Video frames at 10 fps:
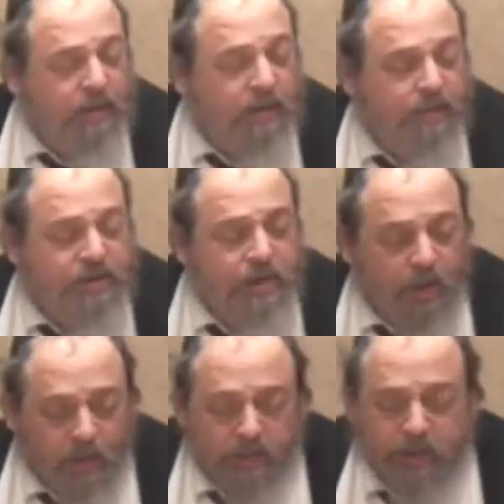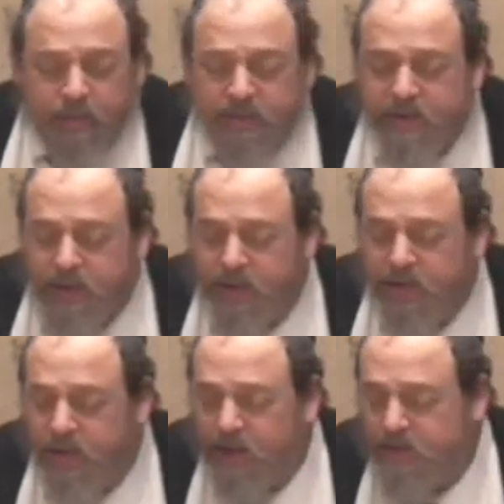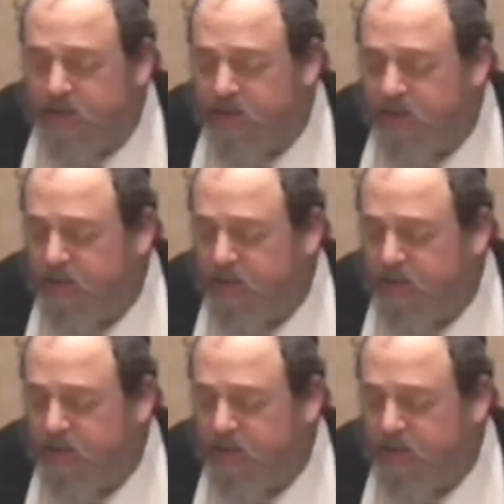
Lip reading: The Mishnah only was teaching us